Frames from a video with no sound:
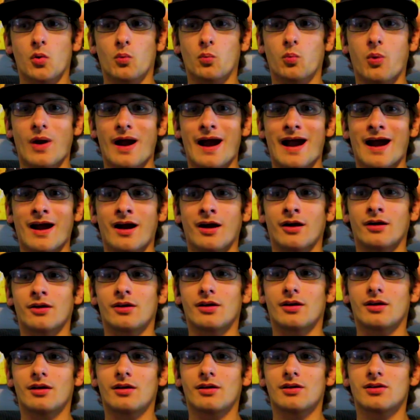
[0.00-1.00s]

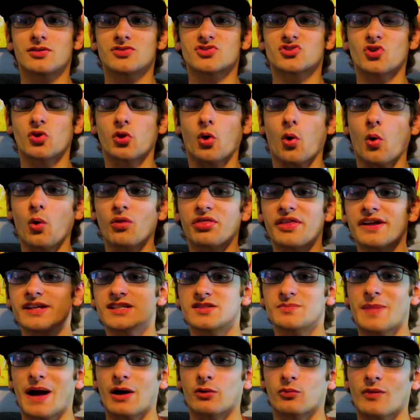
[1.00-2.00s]
Where, so the whole thing
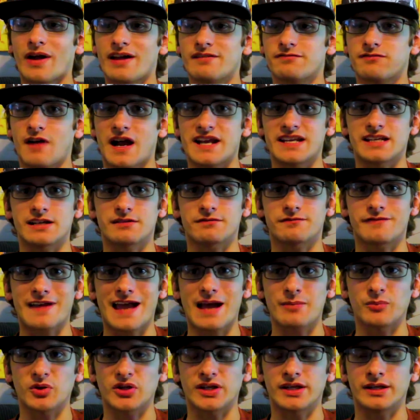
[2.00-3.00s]
is about Rey finding a
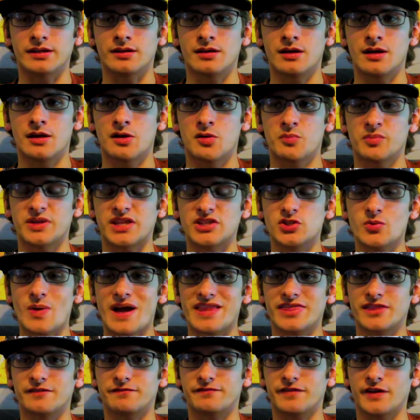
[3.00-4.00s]
family, and then you
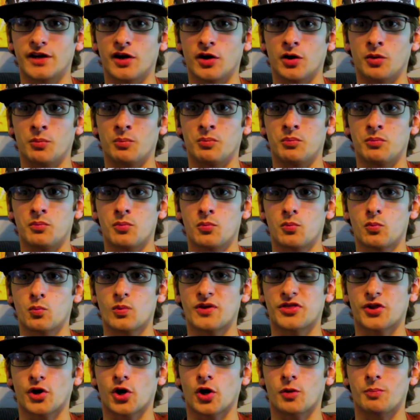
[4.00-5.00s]
end the film
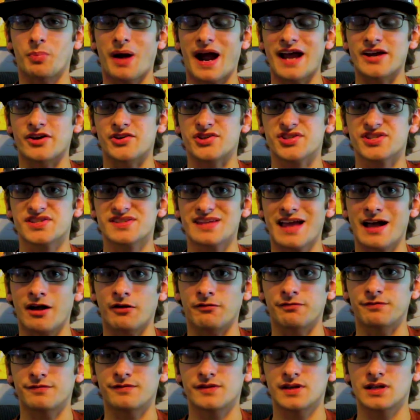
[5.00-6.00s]
with her by
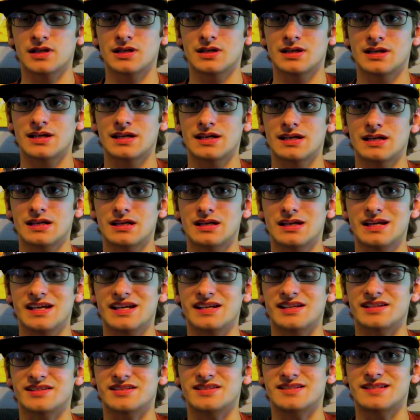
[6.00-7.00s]
herself
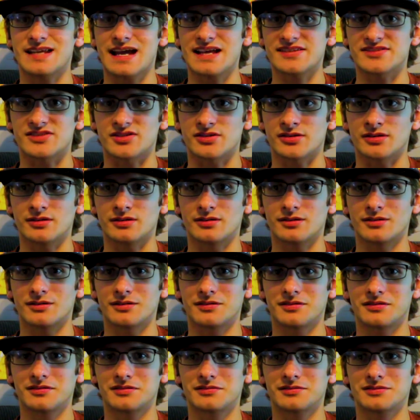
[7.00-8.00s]
in a desert.
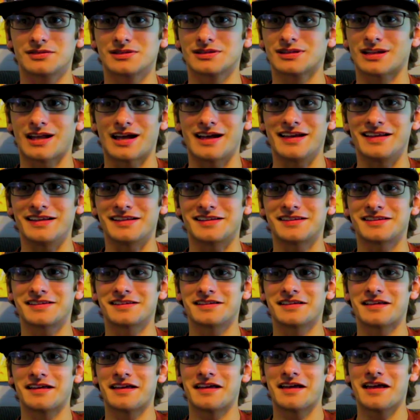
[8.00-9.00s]
Like,
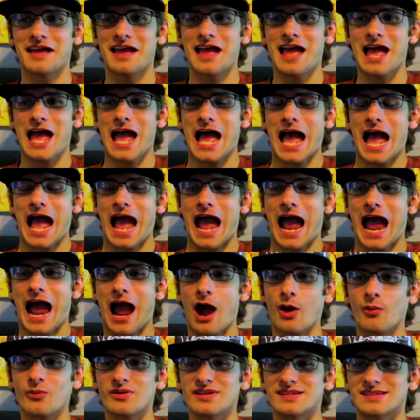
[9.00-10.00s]

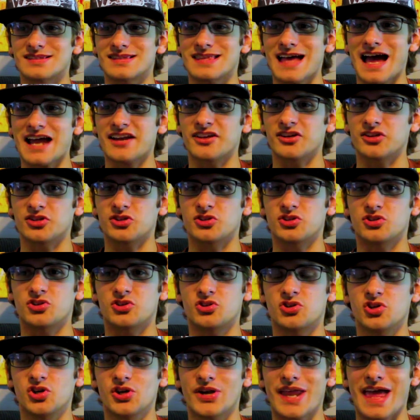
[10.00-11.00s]
how is that a
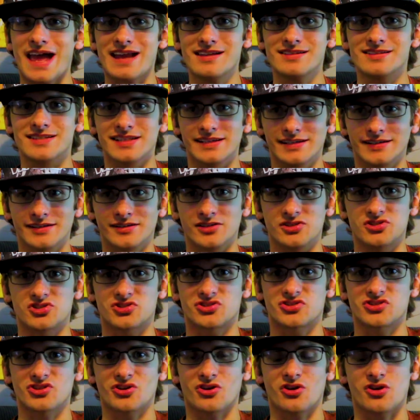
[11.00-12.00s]
good ending
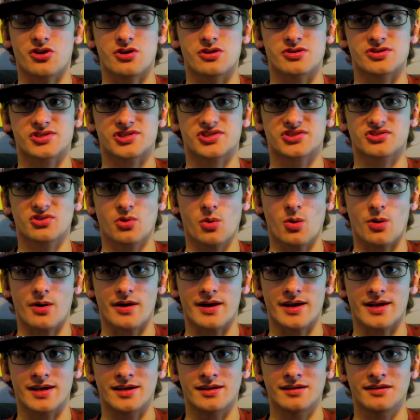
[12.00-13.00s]
to her
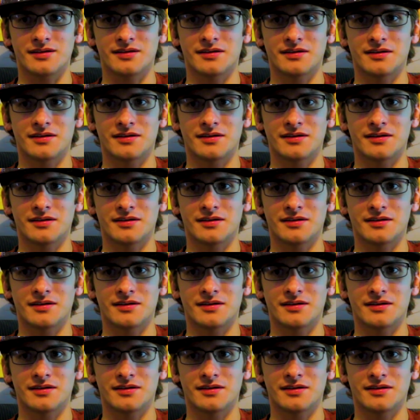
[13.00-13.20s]
story?